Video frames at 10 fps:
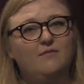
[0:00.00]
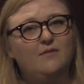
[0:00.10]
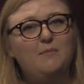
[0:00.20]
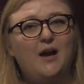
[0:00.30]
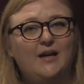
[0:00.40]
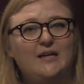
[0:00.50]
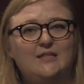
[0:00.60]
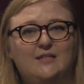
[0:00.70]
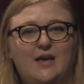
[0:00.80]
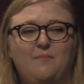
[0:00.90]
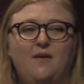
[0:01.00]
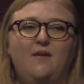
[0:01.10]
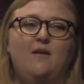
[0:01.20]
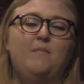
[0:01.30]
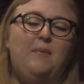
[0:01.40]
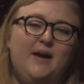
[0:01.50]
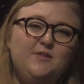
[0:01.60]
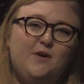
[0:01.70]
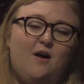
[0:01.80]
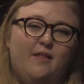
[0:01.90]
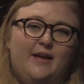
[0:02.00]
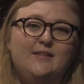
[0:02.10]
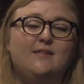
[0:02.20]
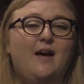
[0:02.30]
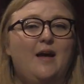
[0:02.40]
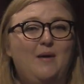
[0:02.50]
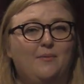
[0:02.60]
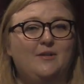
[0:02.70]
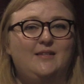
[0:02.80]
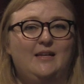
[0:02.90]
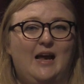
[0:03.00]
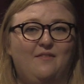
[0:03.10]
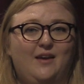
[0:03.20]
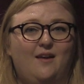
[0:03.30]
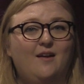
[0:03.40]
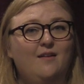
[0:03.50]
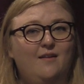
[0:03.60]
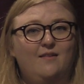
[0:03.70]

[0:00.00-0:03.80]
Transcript: I'm not connected to them, but because we're colleagues, I'm able to see in Navigator